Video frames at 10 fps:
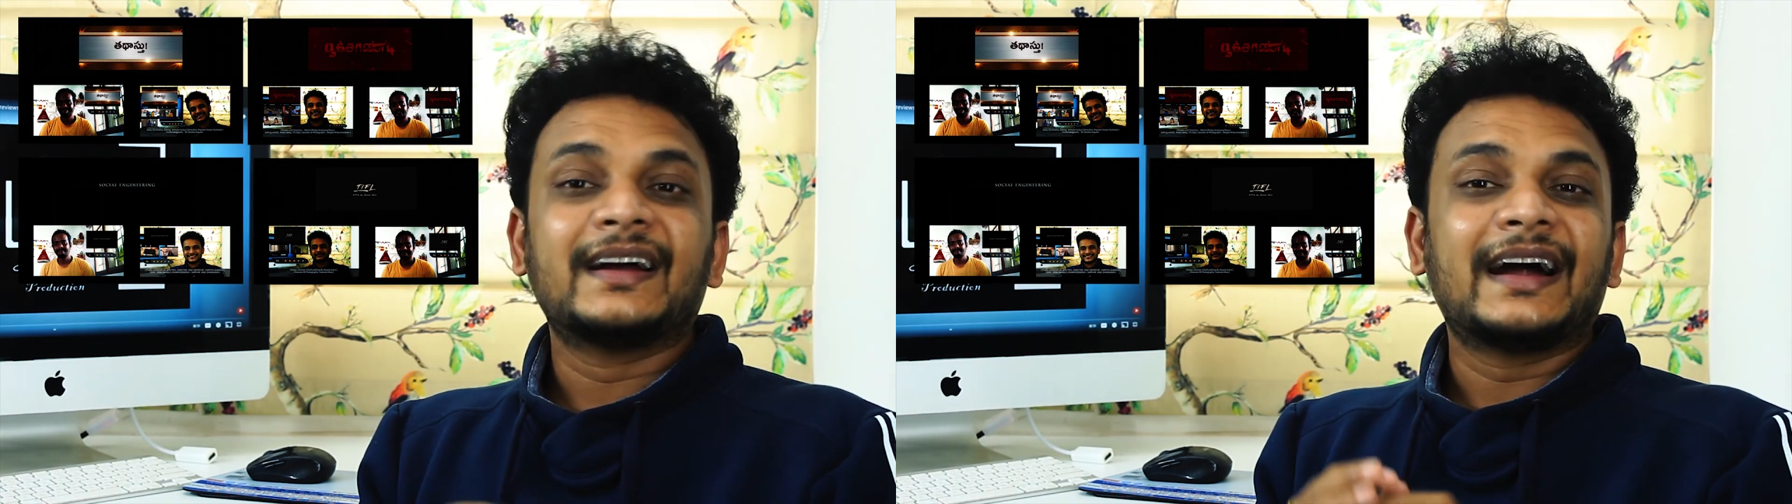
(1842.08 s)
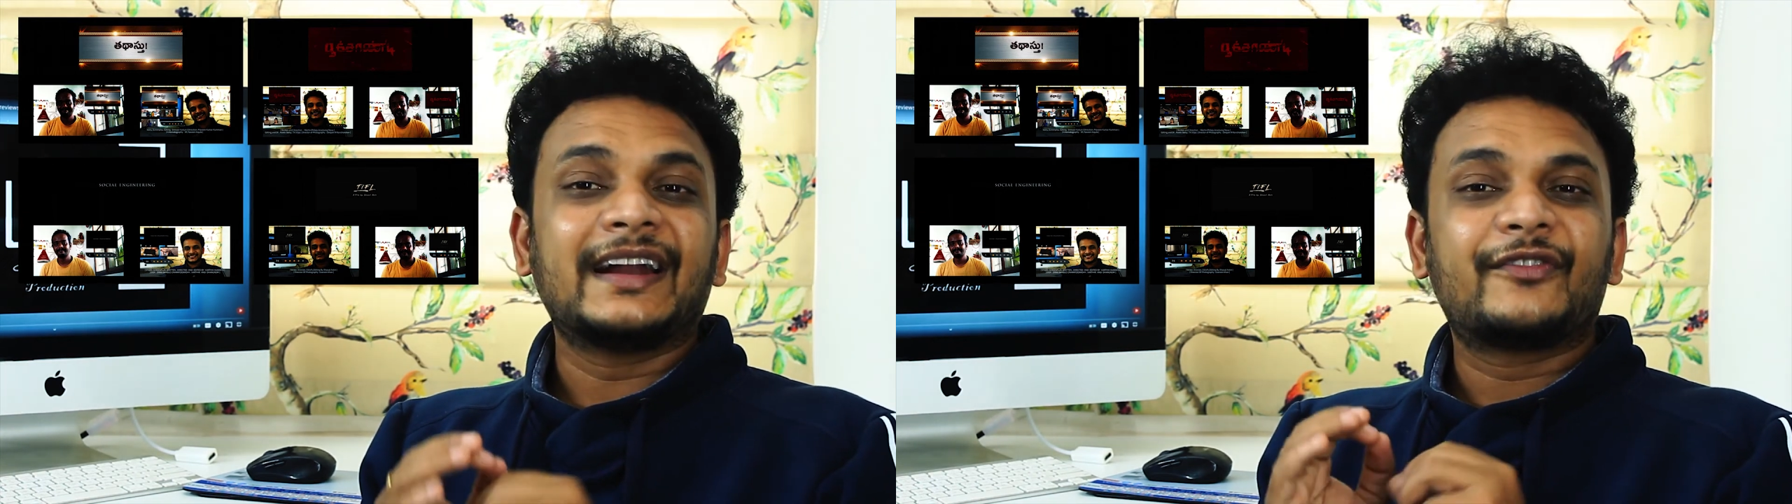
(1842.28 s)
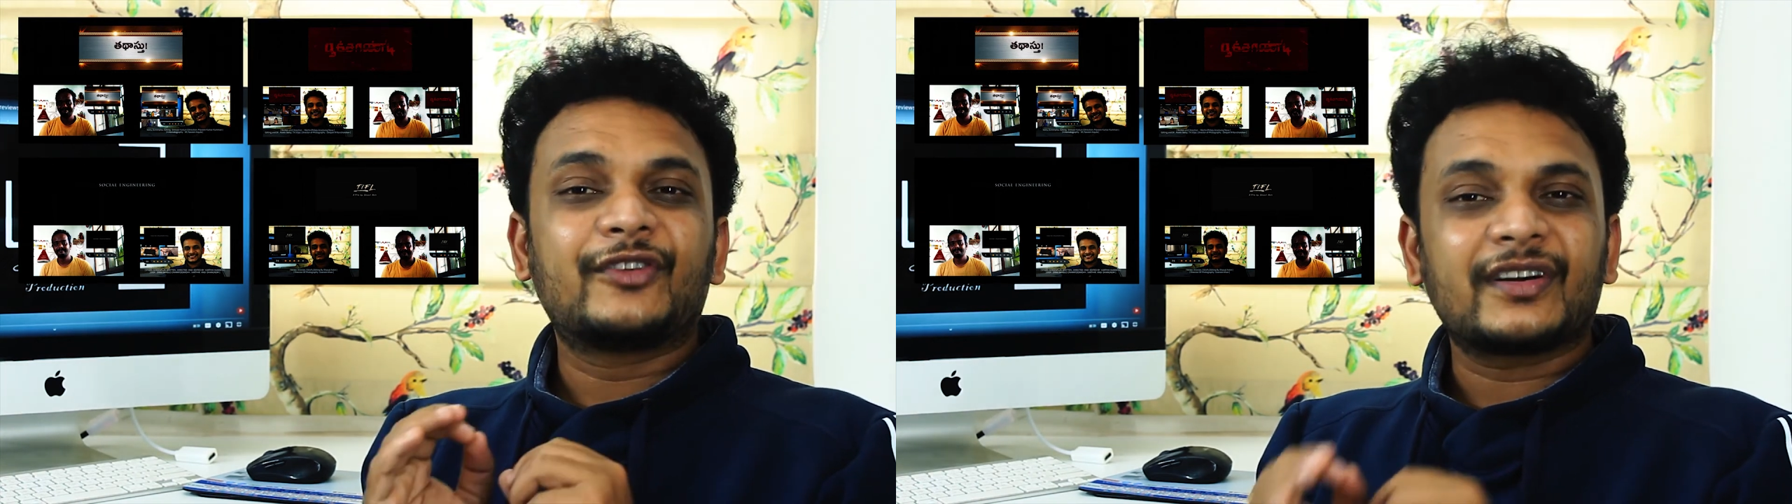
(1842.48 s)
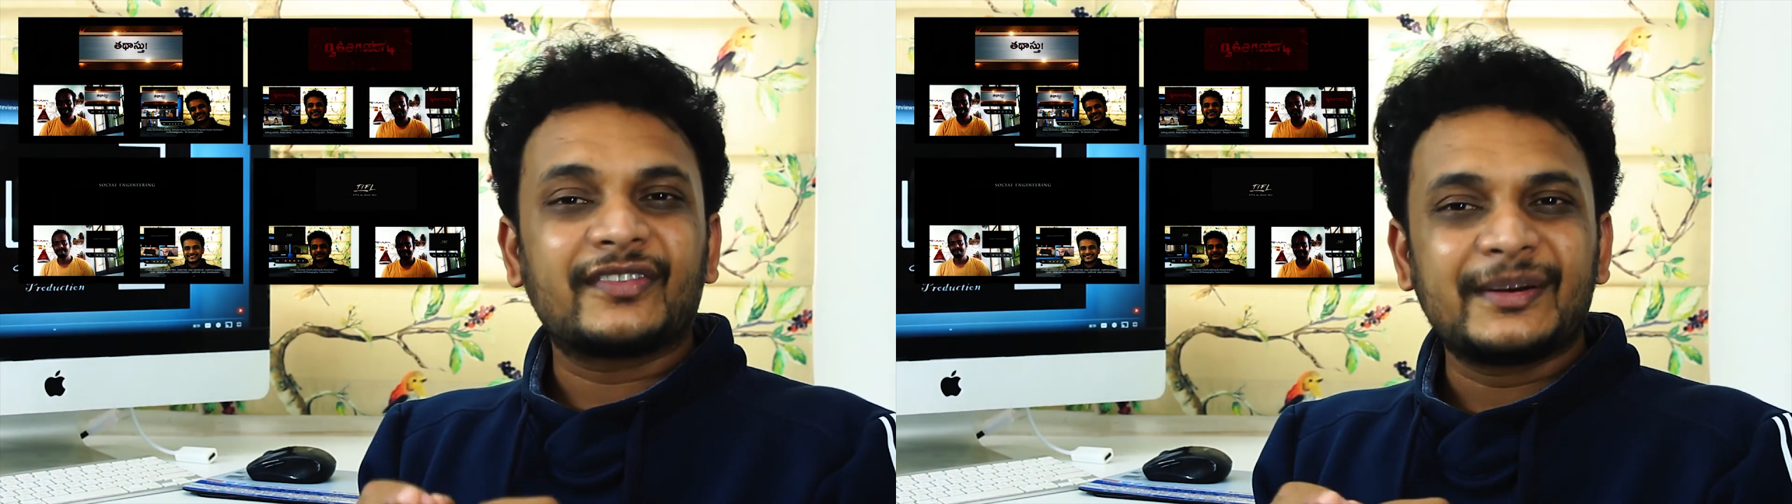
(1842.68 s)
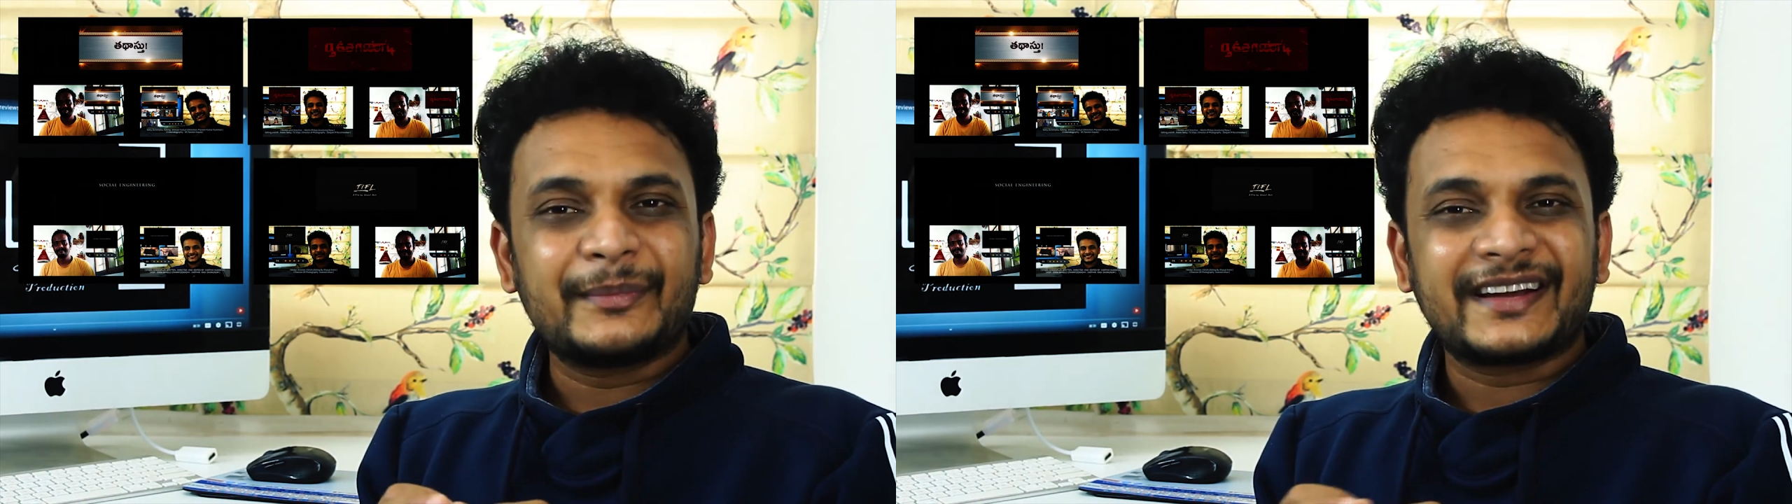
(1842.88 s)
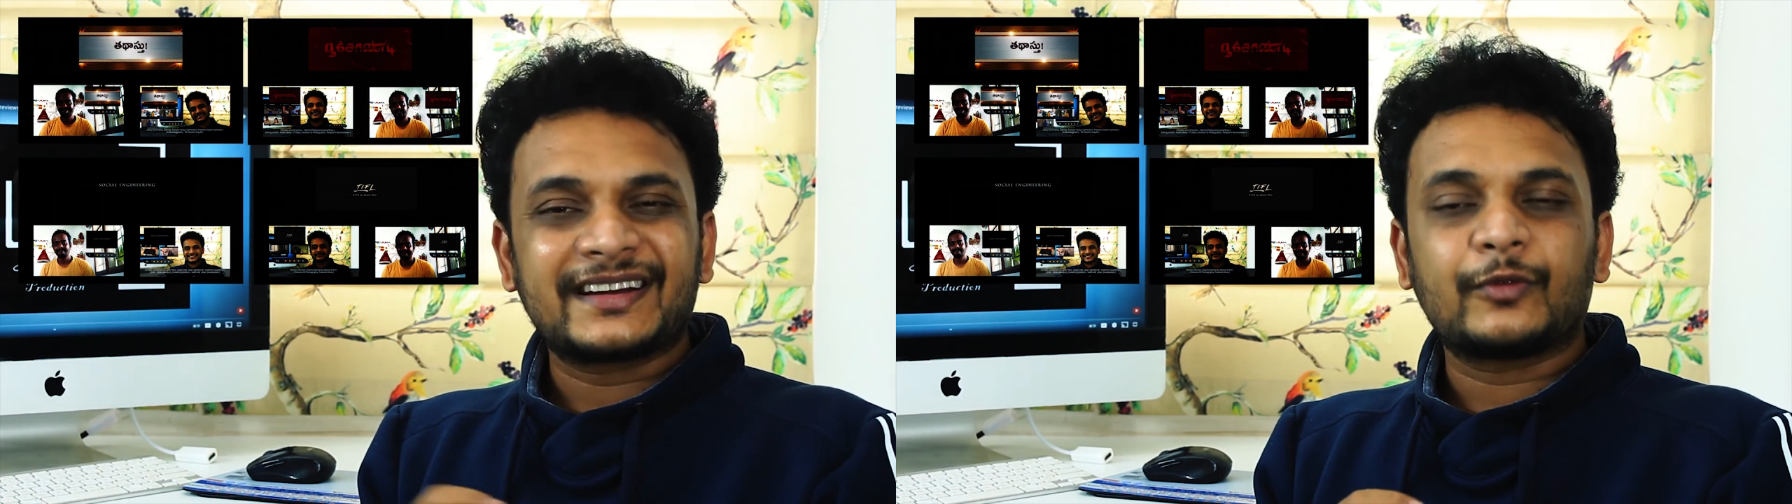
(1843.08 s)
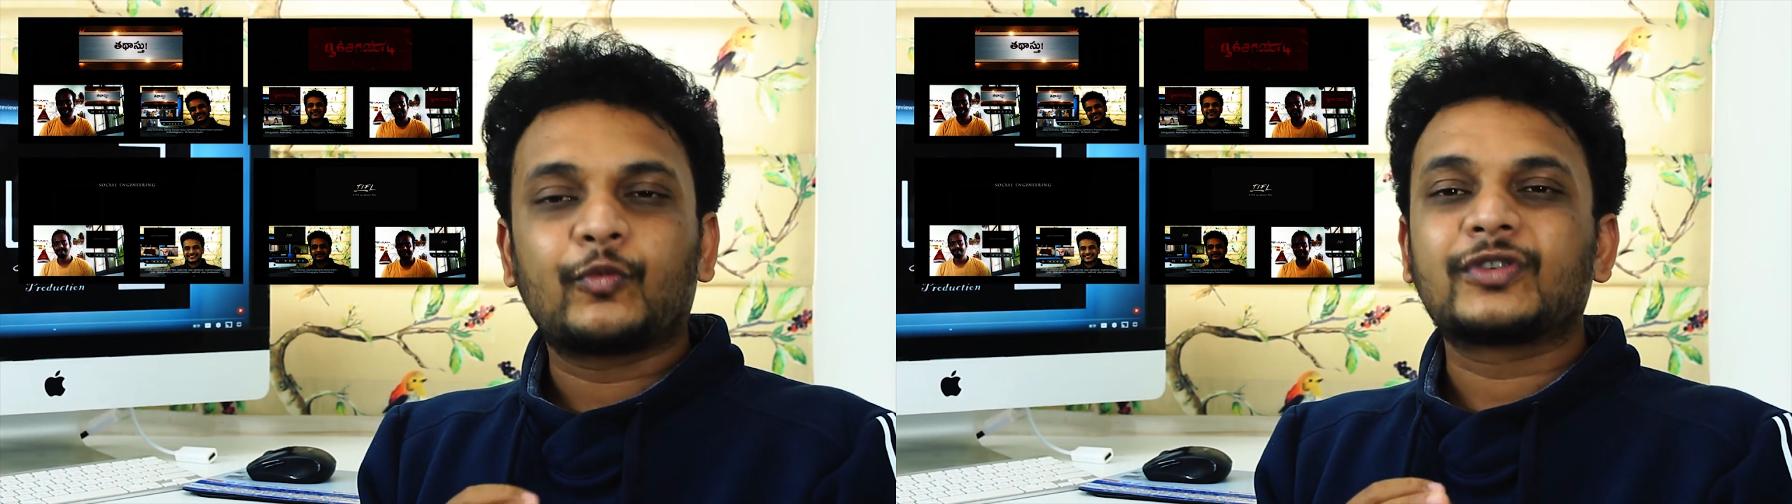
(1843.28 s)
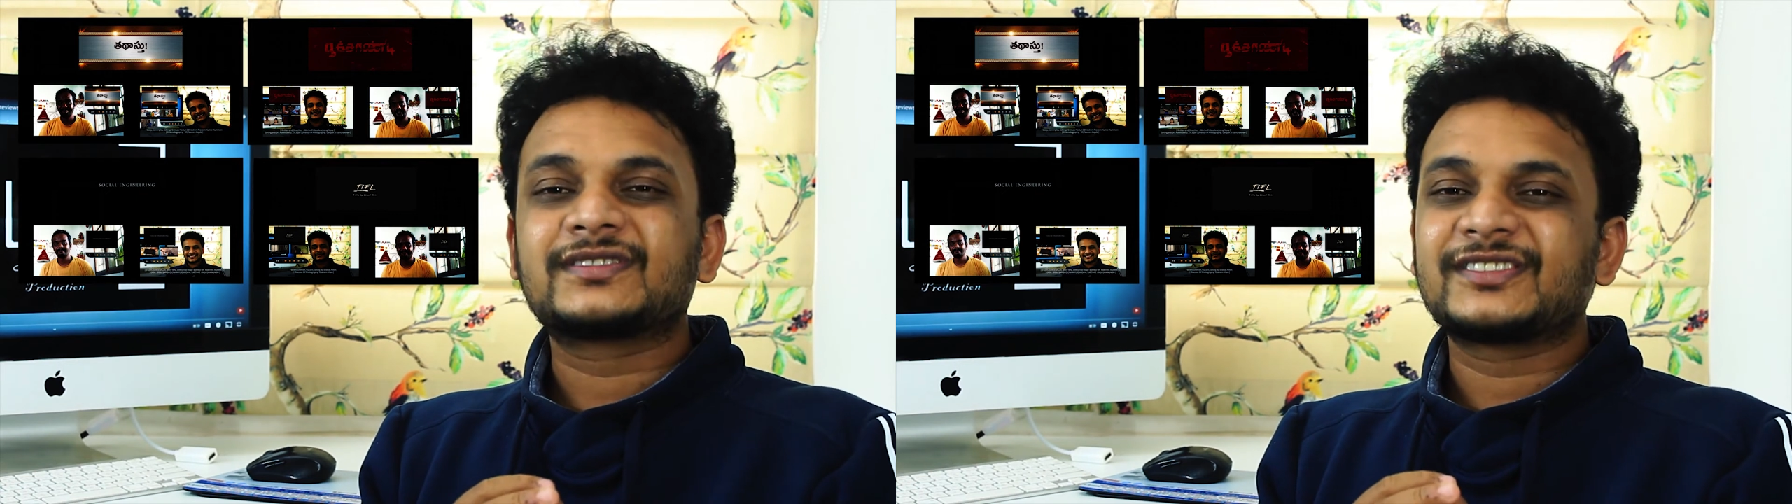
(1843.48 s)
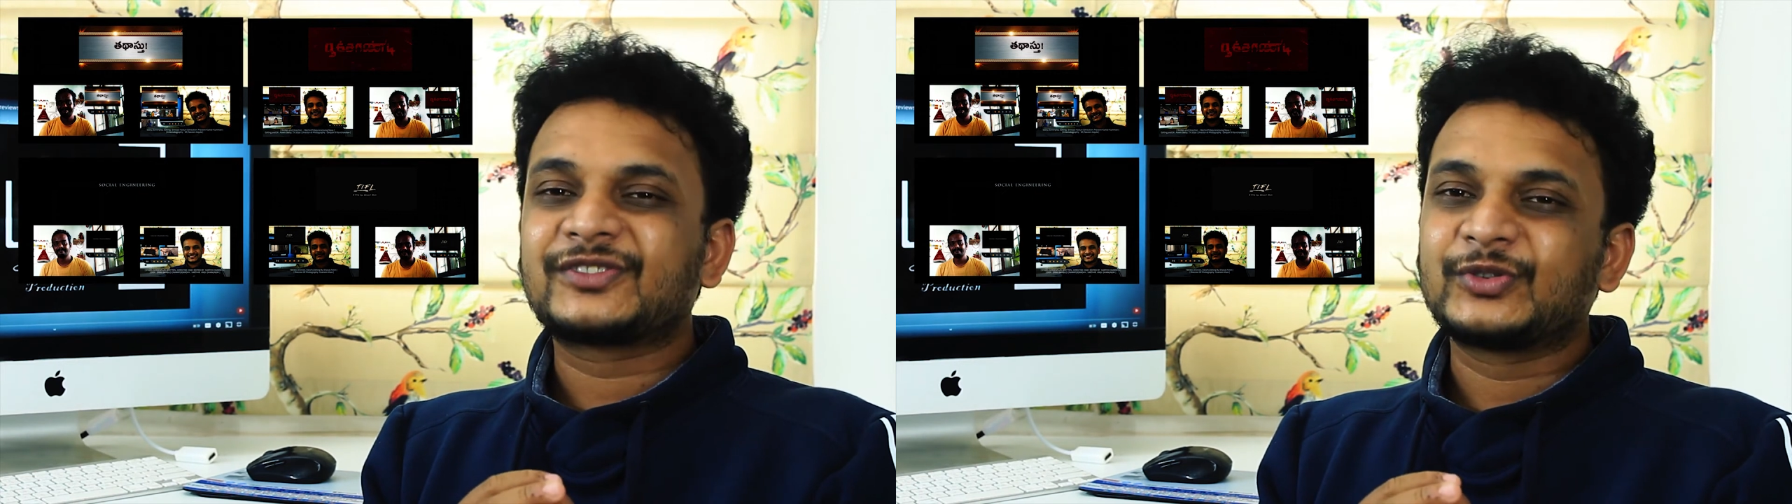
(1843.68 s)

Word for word: And if you are a filmmaker and wants us